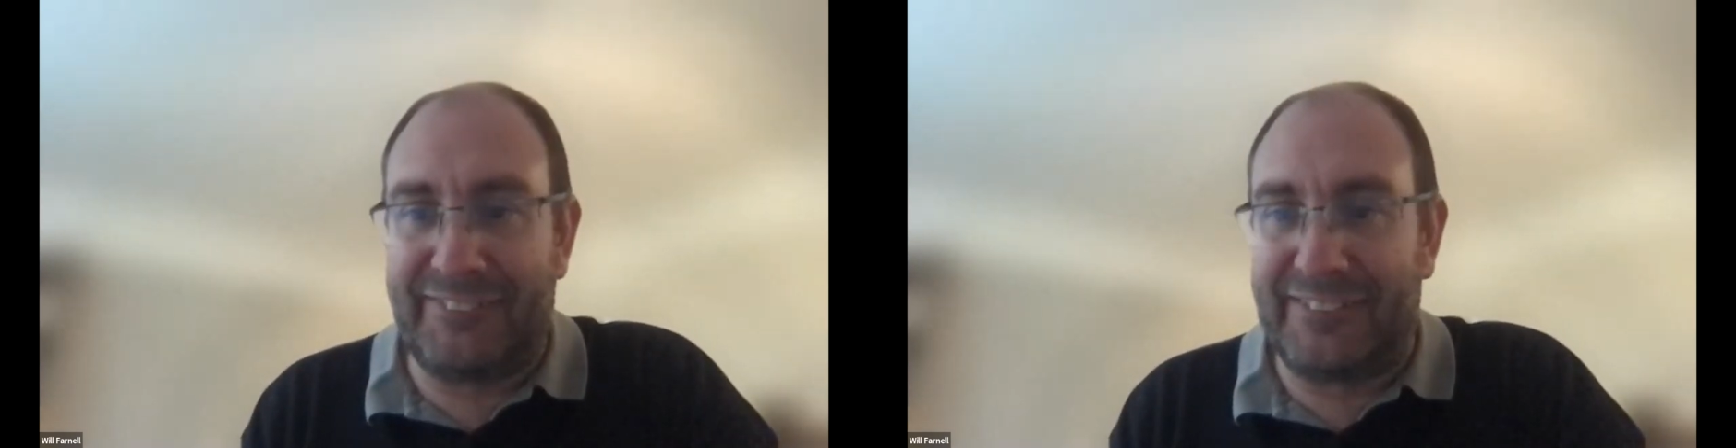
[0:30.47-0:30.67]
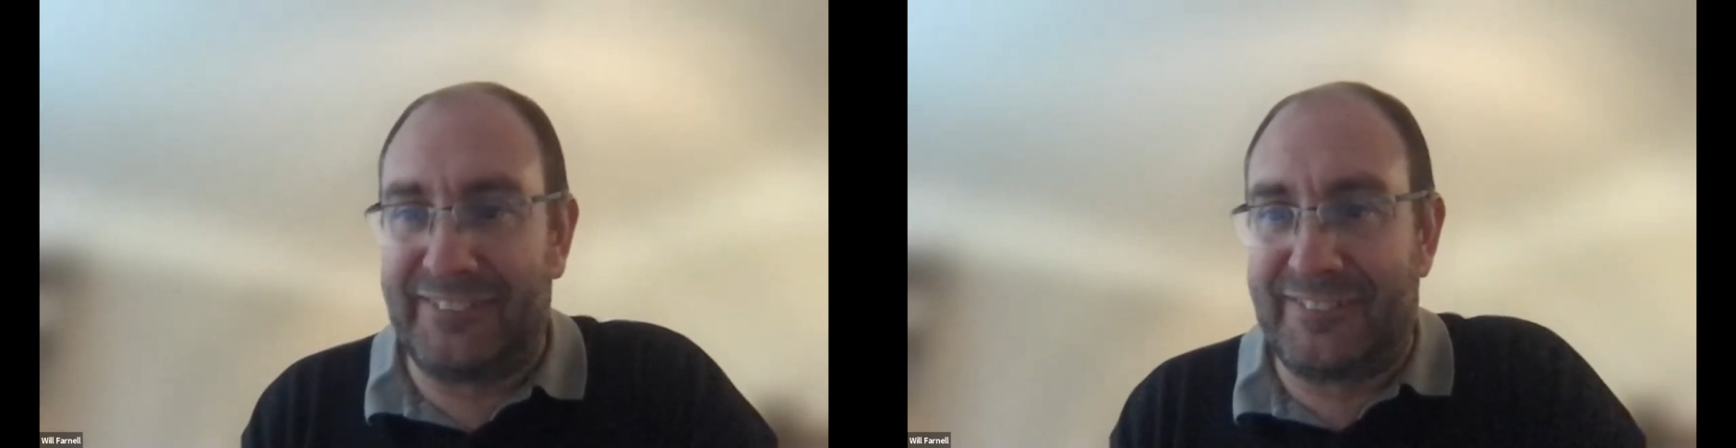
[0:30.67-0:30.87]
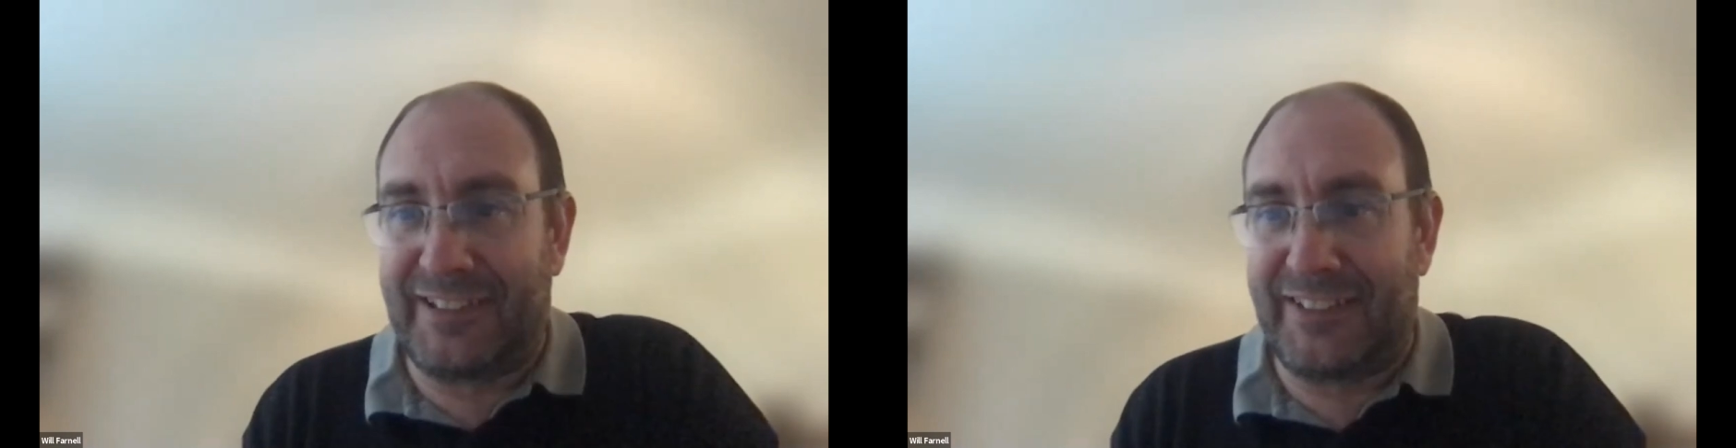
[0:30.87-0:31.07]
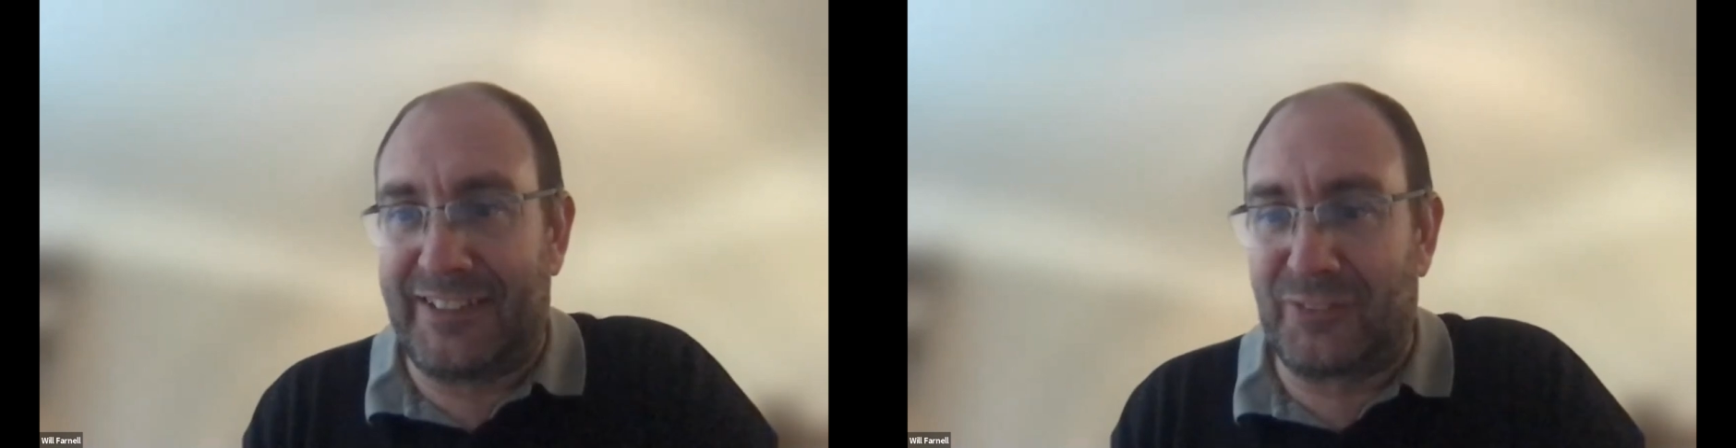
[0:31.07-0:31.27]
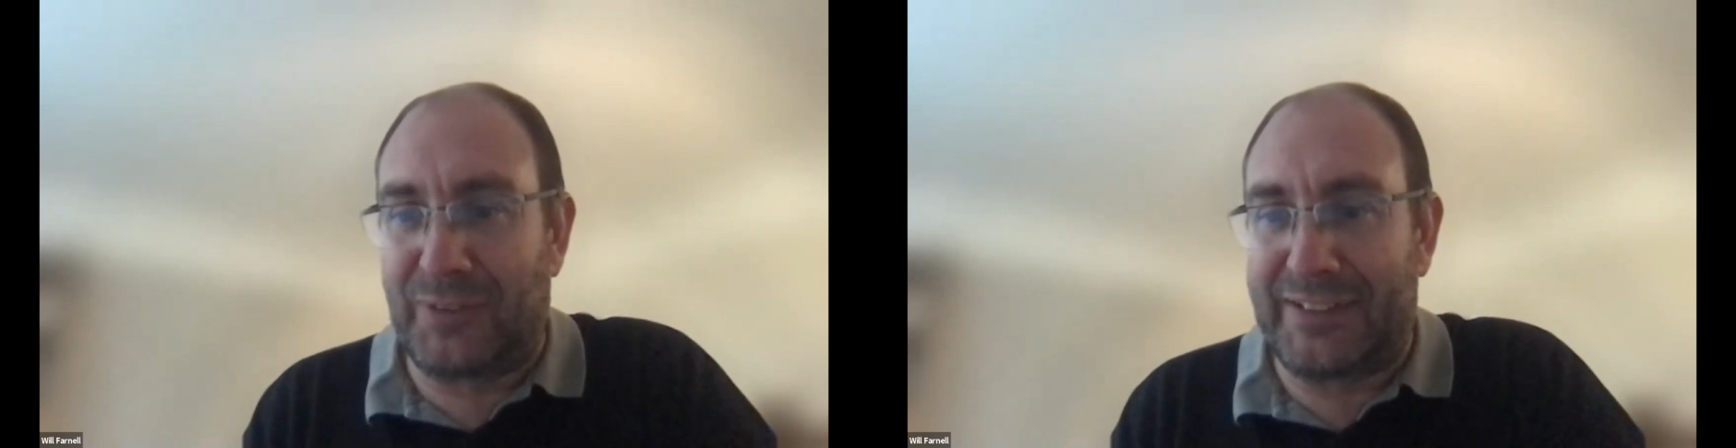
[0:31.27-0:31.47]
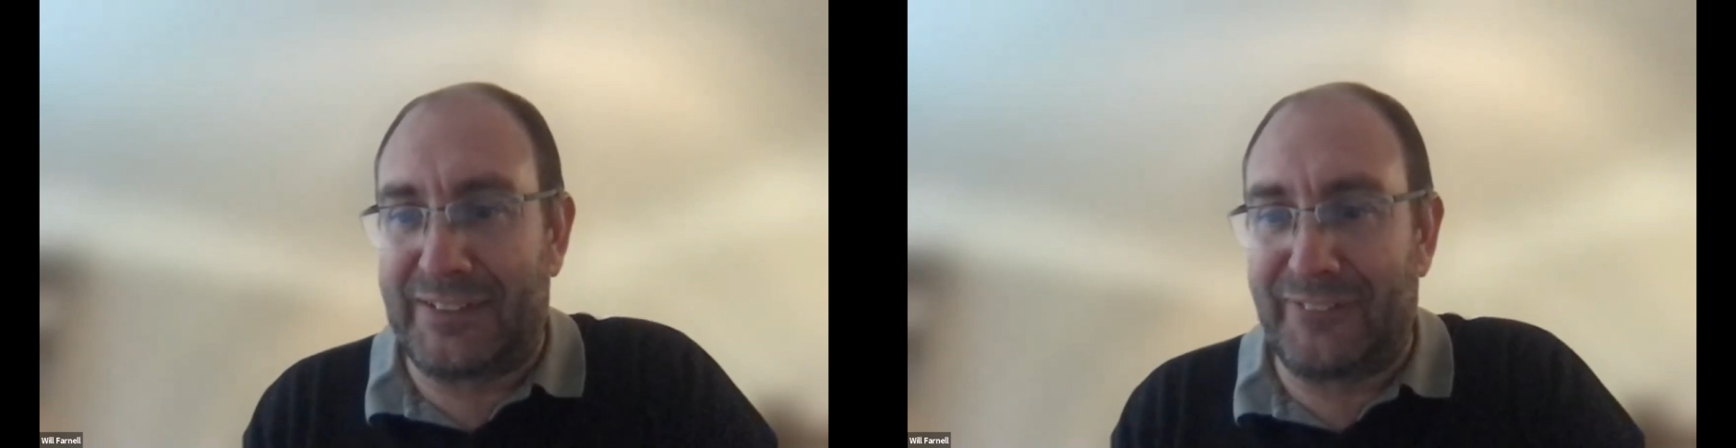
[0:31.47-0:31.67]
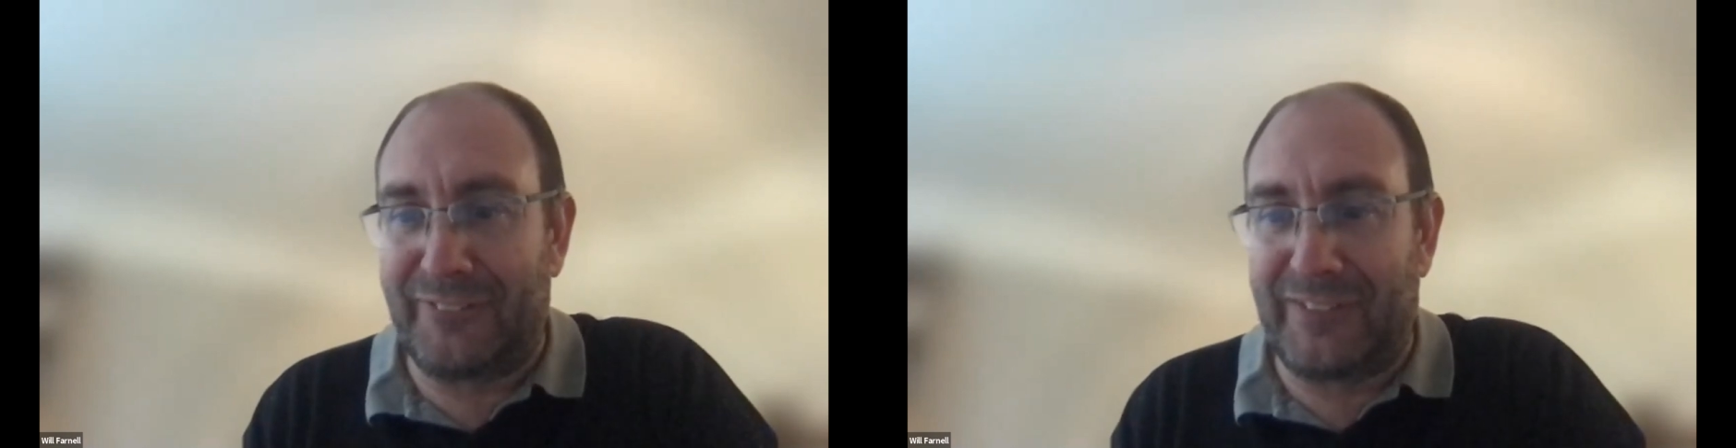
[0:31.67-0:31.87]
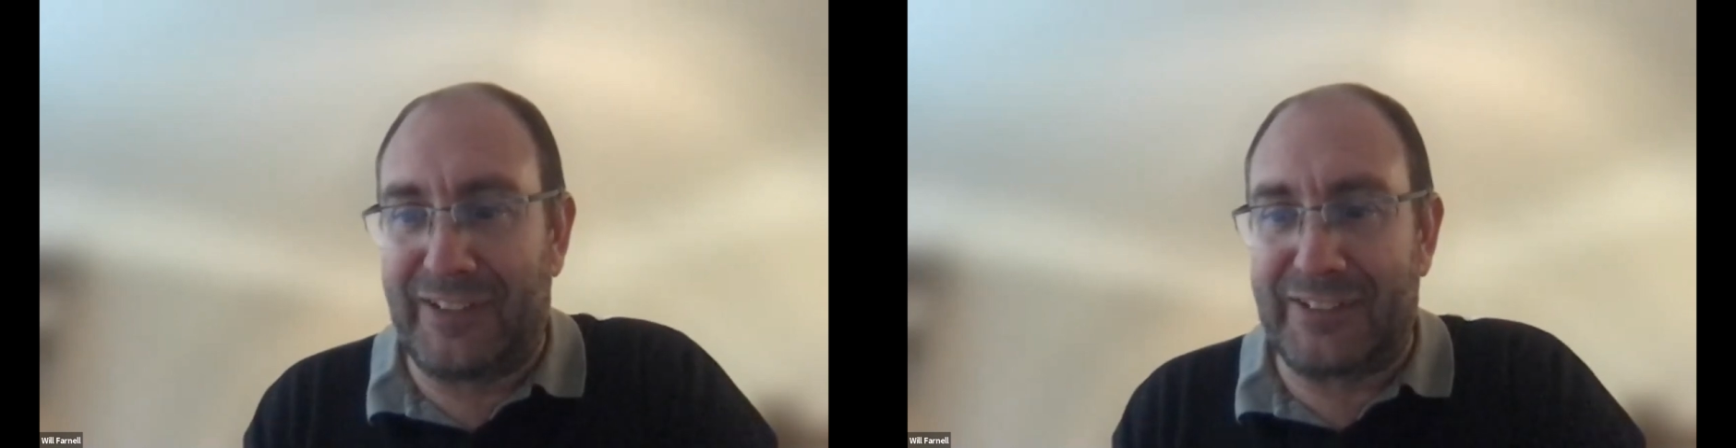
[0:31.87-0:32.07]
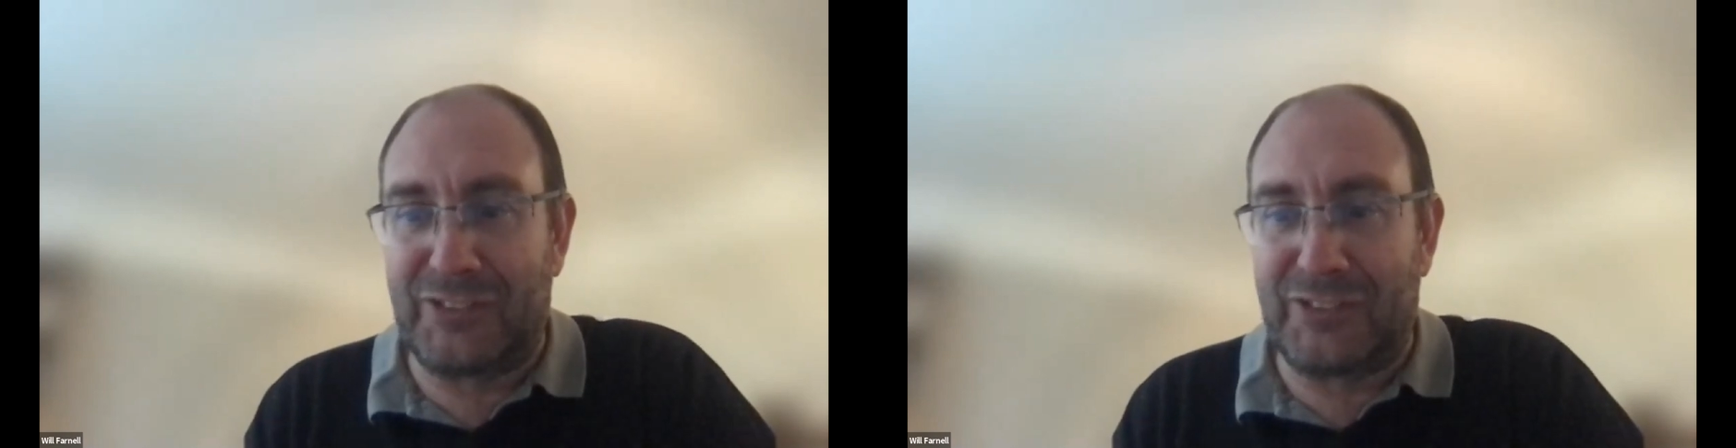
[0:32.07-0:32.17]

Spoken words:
and tell us where you're